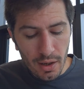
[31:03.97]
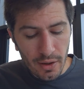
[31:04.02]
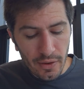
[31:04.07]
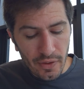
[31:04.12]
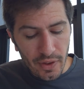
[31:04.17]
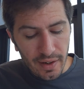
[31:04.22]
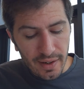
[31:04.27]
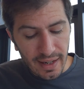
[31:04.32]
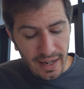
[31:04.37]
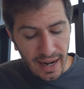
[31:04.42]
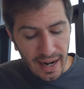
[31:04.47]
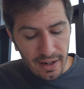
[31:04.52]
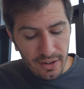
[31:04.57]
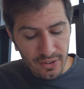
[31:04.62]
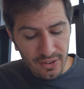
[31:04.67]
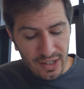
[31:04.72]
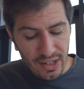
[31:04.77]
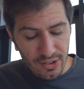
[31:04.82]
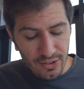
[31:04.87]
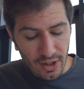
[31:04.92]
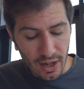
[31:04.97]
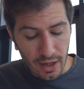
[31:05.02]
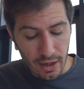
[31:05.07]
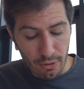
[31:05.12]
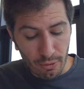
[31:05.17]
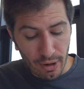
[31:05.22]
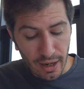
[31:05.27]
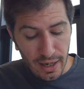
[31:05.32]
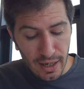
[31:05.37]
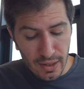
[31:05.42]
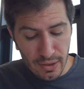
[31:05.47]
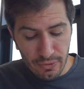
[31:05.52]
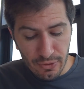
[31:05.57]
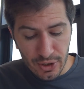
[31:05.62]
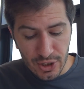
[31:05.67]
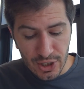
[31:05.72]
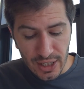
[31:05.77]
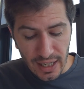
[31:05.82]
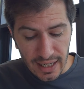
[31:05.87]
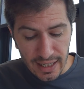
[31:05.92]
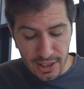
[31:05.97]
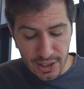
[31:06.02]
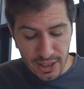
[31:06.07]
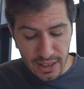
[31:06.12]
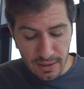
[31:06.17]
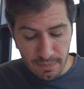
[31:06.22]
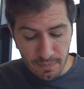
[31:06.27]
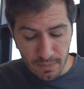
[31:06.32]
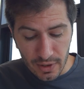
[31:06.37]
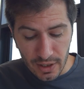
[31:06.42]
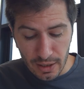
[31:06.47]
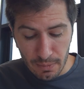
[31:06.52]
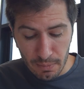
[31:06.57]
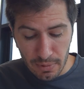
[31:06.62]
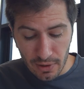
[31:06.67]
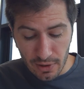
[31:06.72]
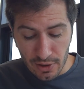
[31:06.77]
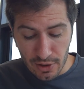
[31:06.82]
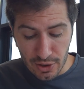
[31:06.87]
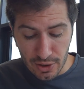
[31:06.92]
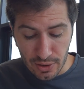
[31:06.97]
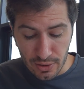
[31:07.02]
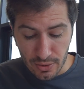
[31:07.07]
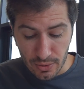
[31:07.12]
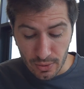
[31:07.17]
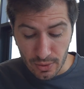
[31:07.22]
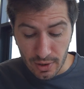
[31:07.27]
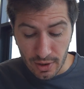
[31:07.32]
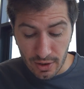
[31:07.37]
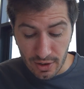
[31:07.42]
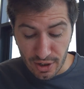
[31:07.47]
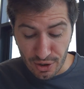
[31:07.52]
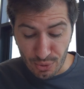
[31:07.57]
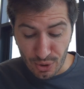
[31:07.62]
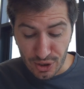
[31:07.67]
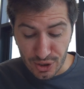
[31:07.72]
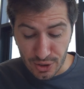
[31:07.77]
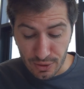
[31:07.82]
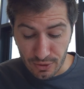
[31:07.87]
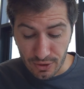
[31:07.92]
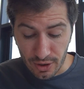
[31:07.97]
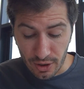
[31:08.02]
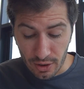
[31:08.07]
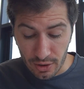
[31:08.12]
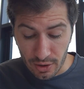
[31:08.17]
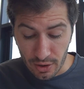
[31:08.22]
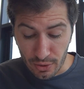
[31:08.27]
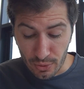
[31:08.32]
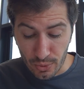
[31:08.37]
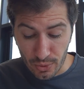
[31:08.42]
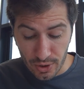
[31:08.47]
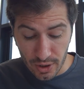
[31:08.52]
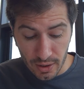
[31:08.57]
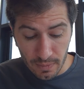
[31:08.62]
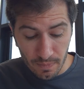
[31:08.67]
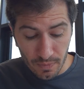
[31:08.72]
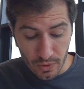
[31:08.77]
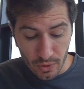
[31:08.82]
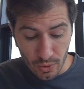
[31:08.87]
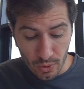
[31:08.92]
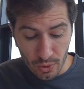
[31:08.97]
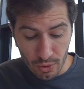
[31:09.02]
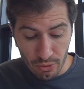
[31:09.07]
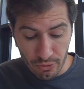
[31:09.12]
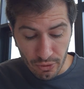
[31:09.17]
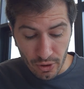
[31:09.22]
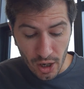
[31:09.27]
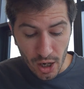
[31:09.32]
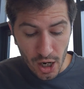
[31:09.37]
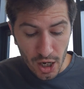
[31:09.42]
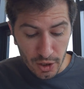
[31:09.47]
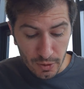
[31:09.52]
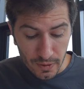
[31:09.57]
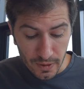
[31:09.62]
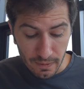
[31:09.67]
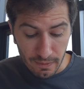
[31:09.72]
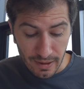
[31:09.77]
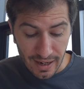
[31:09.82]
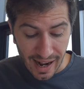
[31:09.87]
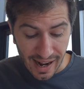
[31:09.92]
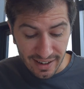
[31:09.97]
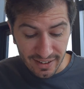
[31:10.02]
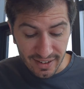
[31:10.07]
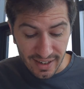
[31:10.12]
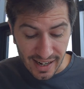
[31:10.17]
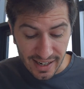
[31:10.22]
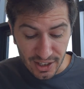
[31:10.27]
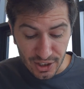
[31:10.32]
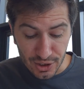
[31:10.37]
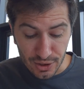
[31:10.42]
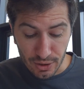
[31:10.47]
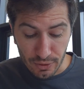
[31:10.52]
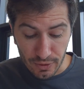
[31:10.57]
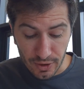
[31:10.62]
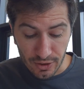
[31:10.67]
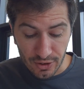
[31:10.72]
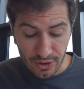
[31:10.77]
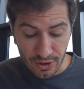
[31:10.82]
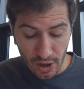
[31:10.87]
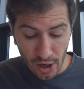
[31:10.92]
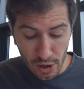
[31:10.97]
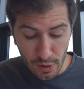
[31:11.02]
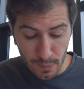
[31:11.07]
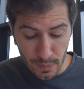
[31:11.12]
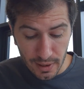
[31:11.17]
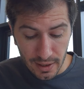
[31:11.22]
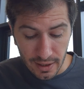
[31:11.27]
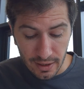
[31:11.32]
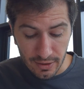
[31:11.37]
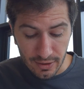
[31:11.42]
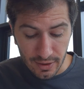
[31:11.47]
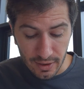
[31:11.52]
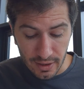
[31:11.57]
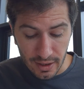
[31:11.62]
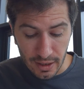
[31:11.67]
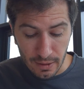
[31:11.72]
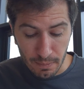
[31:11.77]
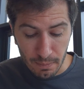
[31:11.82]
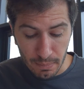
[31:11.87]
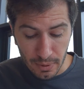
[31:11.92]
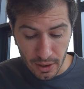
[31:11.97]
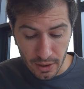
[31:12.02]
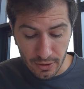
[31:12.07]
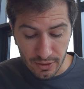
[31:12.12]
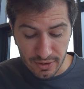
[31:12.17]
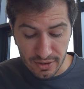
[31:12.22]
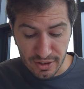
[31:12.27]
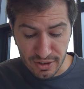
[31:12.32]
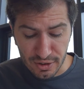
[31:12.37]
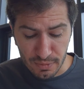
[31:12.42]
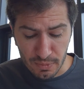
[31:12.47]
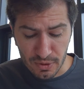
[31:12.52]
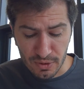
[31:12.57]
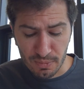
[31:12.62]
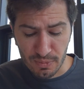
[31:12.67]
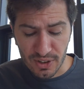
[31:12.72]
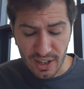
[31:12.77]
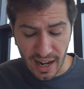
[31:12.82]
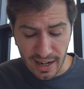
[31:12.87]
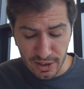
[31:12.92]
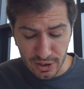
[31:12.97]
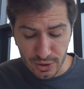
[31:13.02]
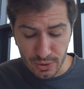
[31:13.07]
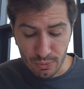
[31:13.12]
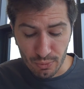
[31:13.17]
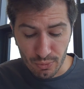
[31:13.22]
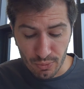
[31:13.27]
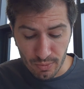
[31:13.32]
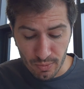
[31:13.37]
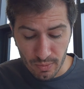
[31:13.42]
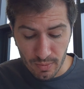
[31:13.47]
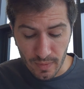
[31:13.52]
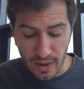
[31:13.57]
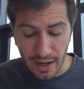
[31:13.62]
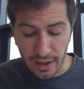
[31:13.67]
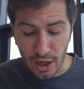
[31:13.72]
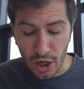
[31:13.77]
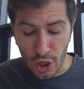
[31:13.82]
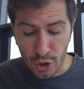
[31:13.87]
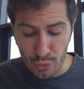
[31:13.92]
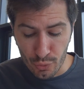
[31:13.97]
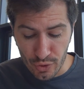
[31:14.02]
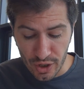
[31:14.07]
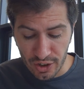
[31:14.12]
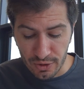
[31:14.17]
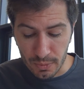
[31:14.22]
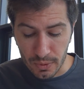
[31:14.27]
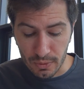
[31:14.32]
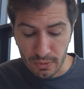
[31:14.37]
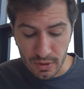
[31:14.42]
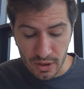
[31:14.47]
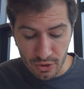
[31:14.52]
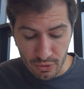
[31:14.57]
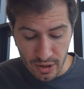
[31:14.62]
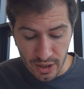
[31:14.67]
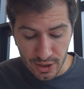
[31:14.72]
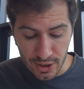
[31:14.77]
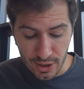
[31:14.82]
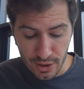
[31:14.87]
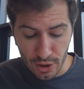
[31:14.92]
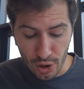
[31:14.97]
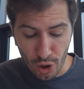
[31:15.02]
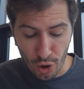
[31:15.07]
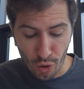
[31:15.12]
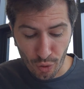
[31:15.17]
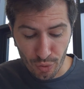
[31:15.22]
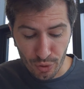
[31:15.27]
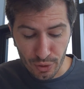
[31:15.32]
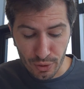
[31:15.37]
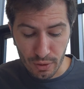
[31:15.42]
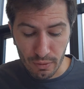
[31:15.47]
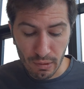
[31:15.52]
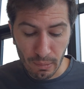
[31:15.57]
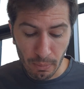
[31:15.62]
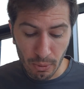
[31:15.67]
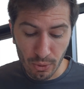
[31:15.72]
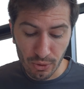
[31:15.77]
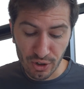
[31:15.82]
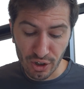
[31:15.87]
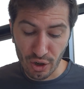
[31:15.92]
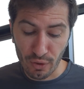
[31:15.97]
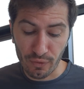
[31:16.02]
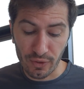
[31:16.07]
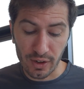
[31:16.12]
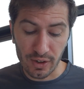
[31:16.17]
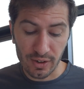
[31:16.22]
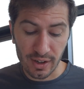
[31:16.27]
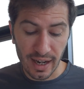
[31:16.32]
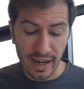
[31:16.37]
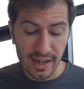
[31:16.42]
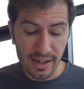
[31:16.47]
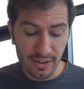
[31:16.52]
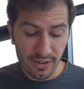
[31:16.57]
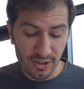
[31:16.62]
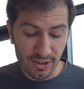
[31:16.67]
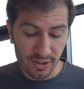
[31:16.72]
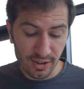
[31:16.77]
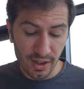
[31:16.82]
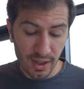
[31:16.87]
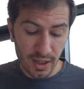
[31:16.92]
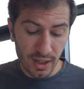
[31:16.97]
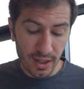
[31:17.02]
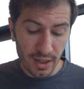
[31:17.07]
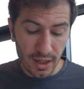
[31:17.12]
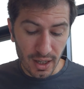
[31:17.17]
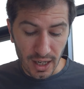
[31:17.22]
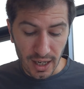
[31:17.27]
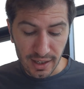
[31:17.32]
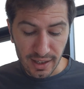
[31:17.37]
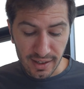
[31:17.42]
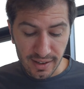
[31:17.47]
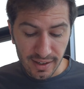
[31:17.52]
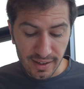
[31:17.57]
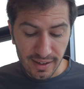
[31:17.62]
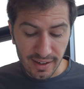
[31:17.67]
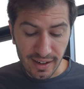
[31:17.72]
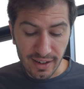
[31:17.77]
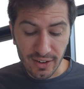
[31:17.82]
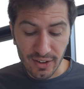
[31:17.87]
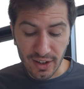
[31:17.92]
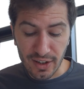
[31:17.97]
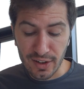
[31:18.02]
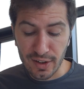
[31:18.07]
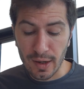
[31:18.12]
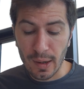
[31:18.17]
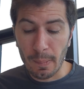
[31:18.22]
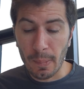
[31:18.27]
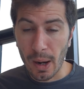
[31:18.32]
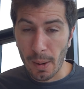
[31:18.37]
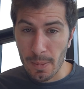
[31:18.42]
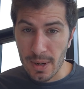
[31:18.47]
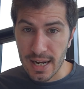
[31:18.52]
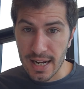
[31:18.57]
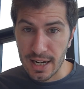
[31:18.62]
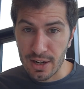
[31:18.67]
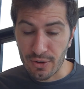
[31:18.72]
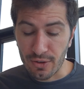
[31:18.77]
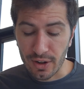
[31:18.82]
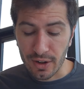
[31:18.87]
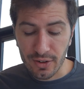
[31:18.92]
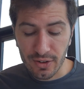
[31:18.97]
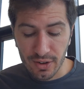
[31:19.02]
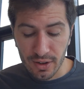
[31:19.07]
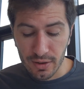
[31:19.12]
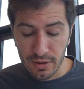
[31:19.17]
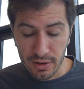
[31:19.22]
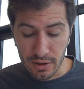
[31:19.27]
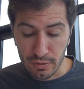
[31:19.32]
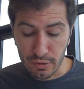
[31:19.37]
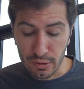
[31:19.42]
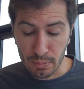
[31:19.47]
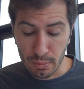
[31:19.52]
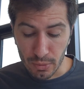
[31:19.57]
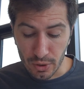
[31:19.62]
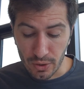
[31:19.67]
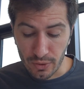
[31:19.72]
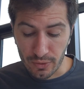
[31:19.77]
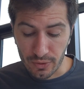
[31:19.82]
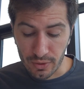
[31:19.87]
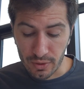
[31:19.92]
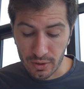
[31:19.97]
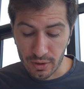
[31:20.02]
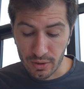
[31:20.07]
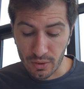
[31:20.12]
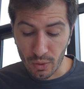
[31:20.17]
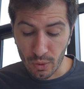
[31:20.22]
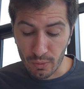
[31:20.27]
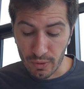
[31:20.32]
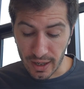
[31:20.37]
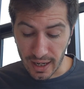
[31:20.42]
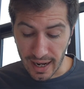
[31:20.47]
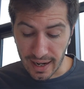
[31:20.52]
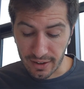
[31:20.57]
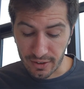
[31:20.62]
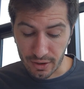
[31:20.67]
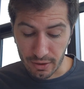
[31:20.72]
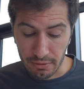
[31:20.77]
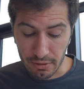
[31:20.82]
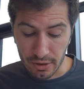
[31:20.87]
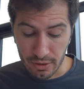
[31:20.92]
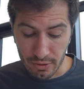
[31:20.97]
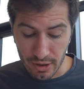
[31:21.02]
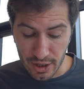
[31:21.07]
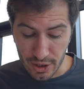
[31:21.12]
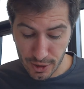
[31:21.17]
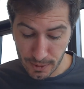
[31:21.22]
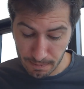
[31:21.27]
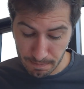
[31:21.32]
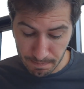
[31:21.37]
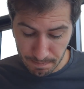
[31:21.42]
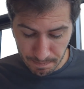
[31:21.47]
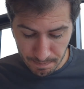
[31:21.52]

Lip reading: That the Act says a ground for challenging the imposition or continuation of such an order, or for arguing the relaxation of its scope, is that it imposes a substantial and unreasonable restriction on the reporting of this case, and that it is in the public interest to remove or relax the restriction.